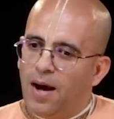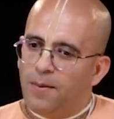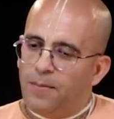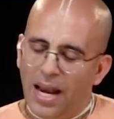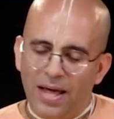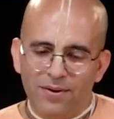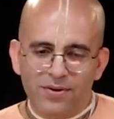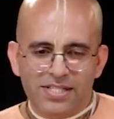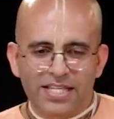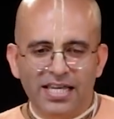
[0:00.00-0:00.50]

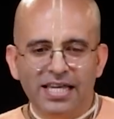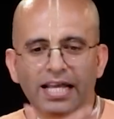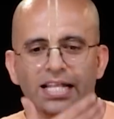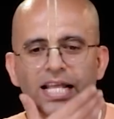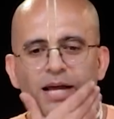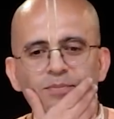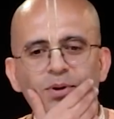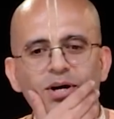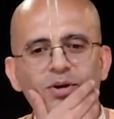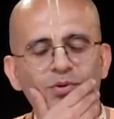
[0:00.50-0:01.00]
But I was thinking
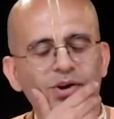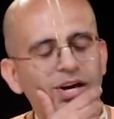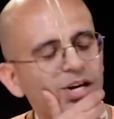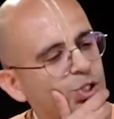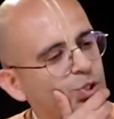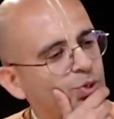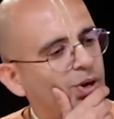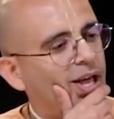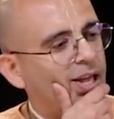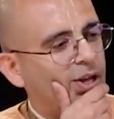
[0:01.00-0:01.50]
that, but where
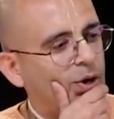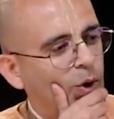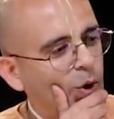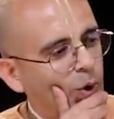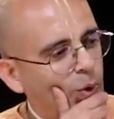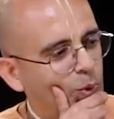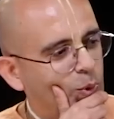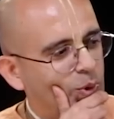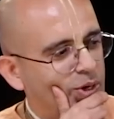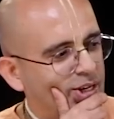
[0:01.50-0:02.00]
should I
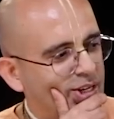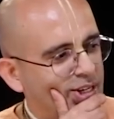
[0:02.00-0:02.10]
go?